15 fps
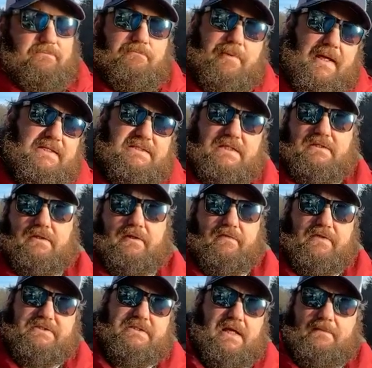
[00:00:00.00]
basically the
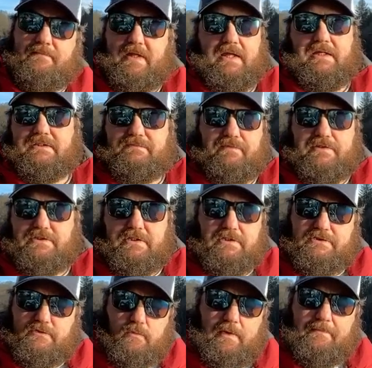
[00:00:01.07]
same thing as fishing a
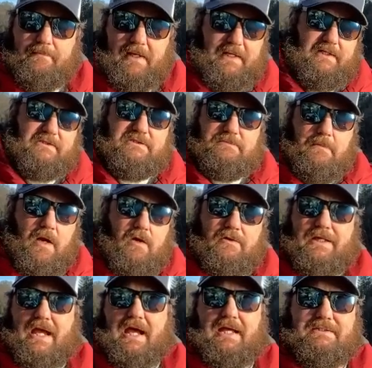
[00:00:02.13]
swim bait, a small
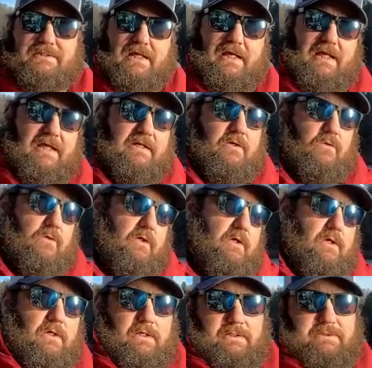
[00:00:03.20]
Kitek or
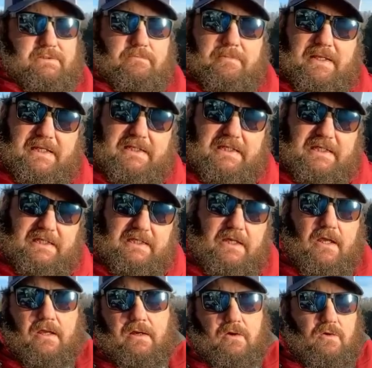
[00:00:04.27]
the Miki
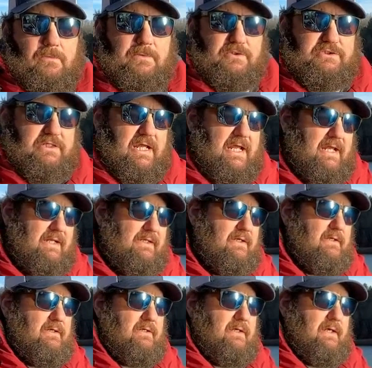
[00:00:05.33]
armor shad
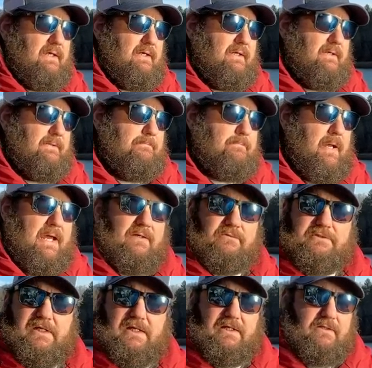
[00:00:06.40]
paddle
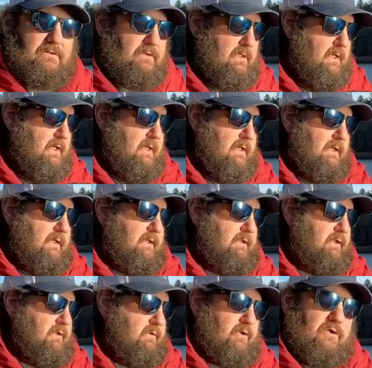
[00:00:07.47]
tail.
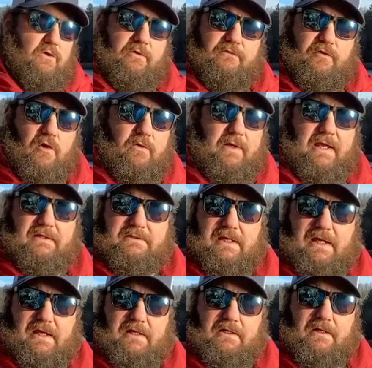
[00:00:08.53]
You know, you're gonna throw it out
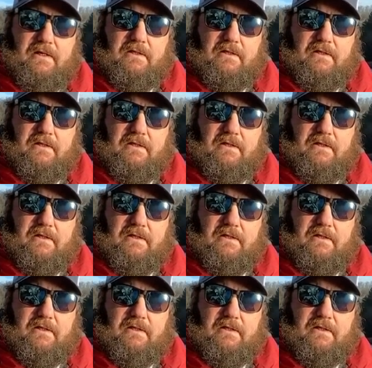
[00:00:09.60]
there,